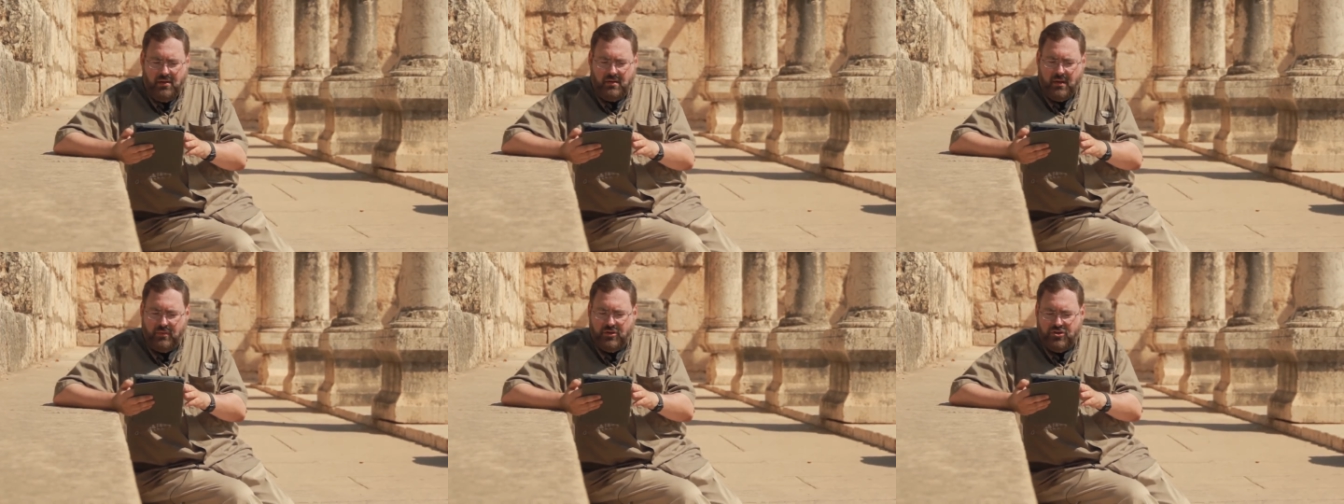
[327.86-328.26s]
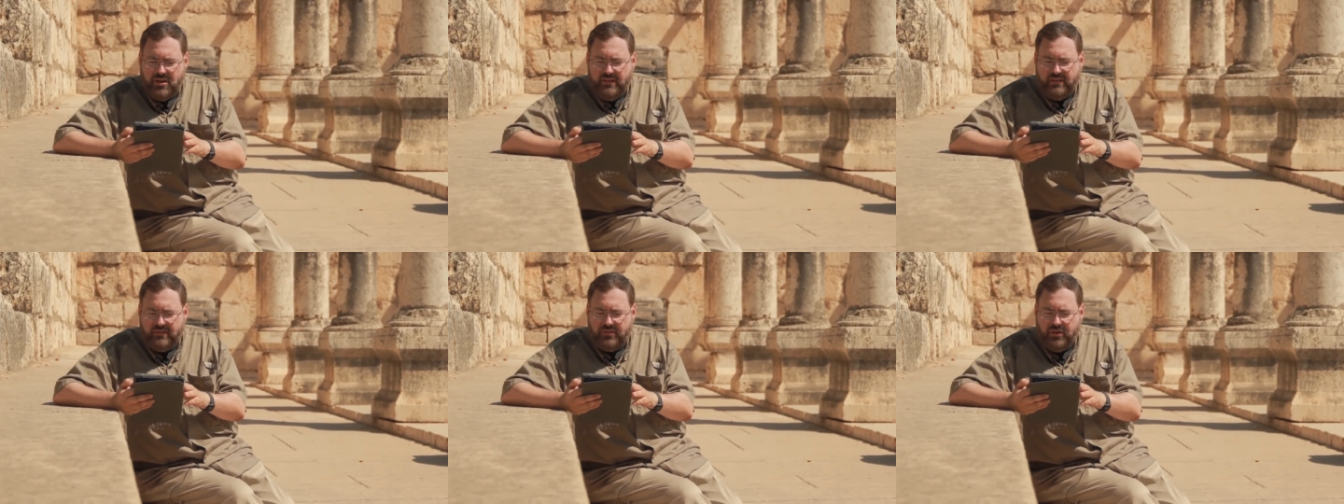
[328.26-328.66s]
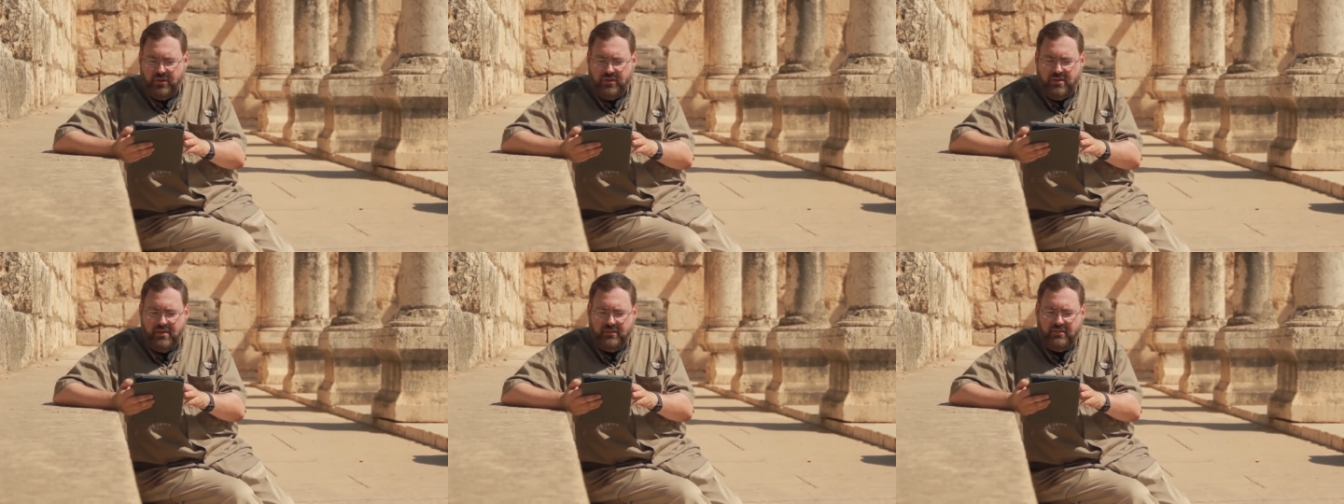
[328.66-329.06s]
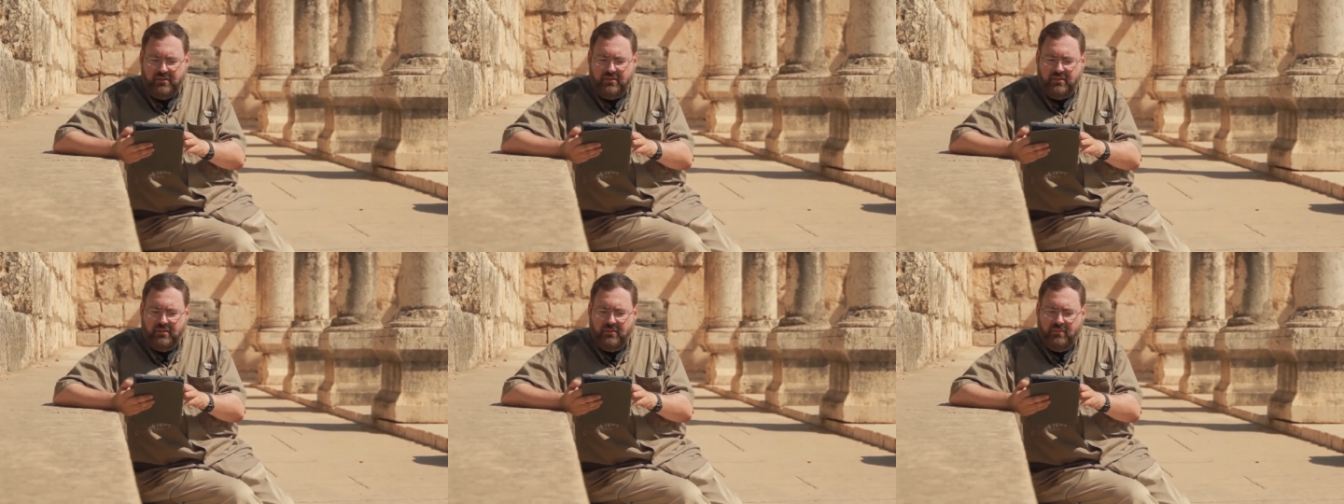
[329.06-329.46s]
Now, when Jesus heard
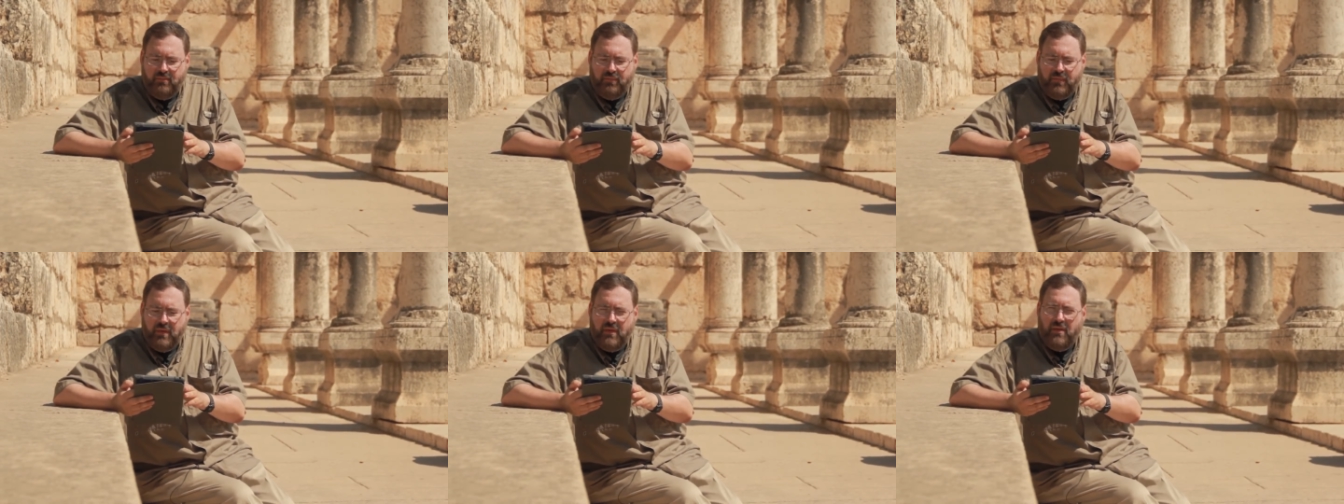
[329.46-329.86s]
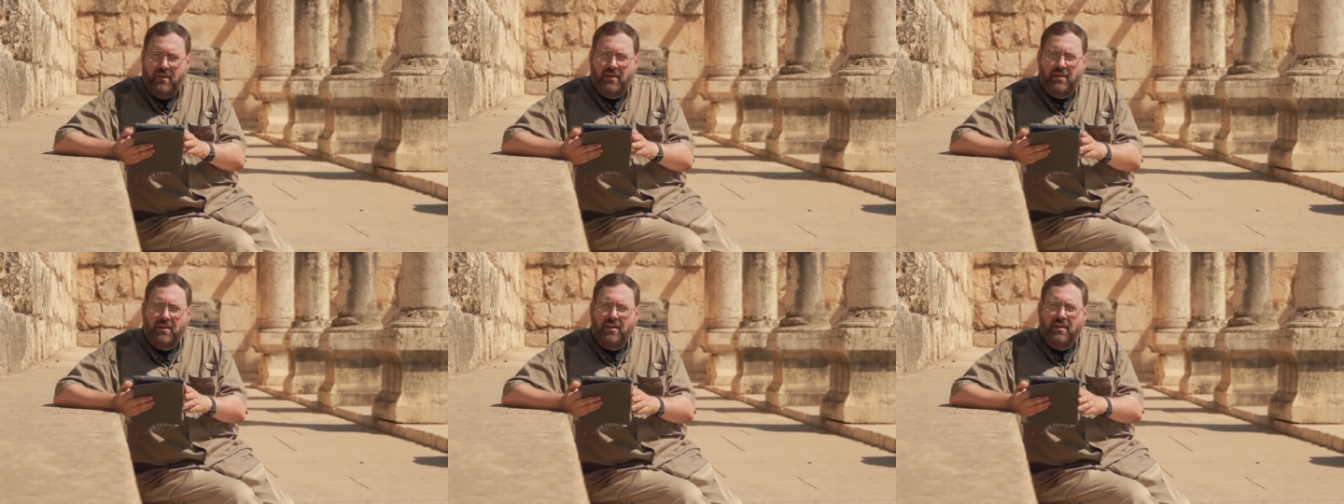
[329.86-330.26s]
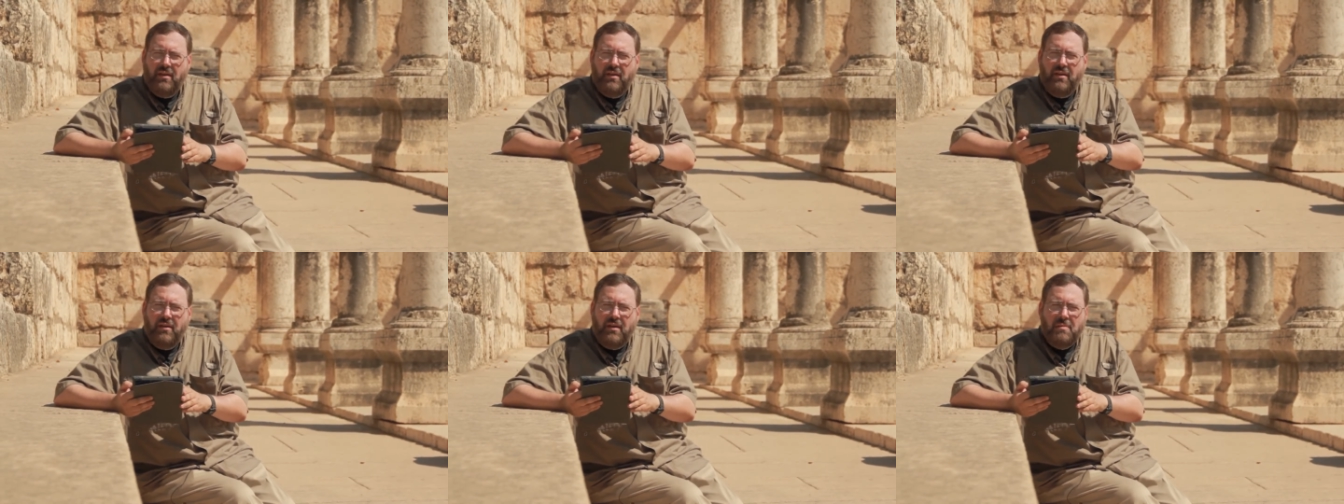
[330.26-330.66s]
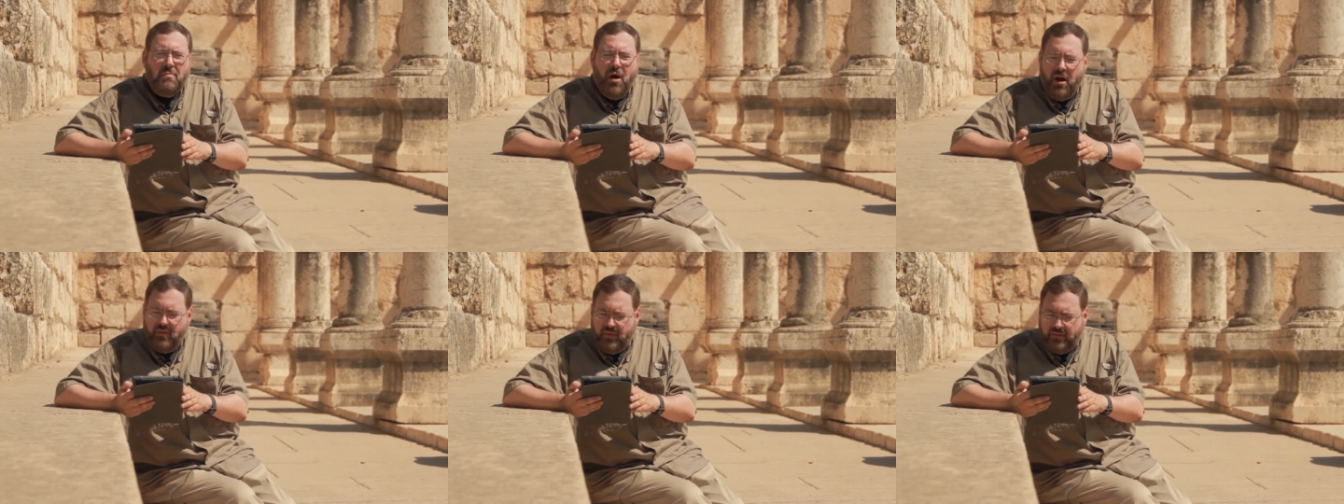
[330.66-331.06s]
this, he
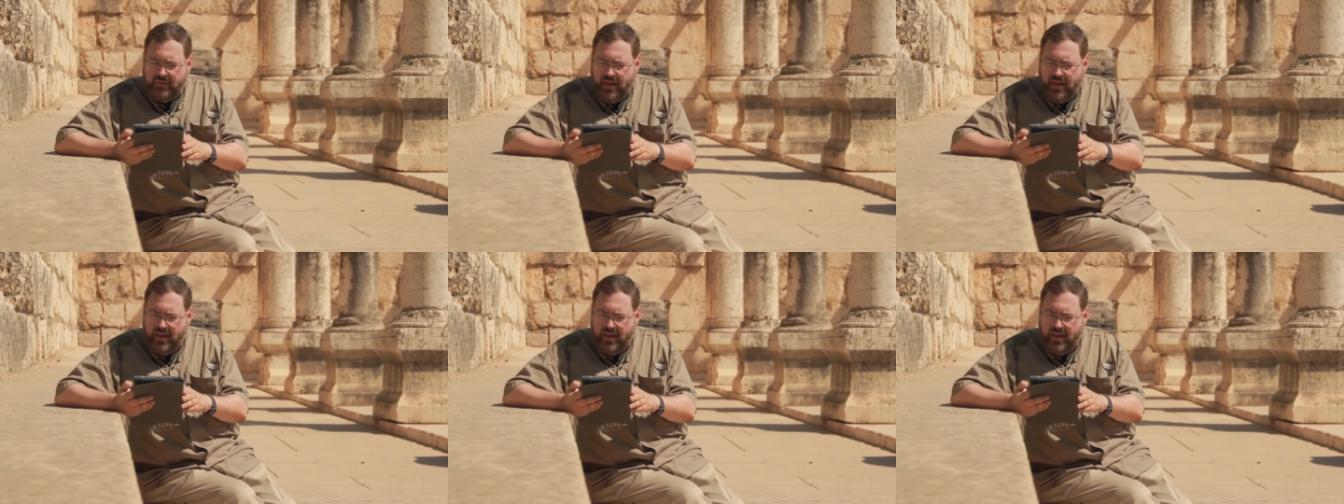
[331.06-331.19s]
marveled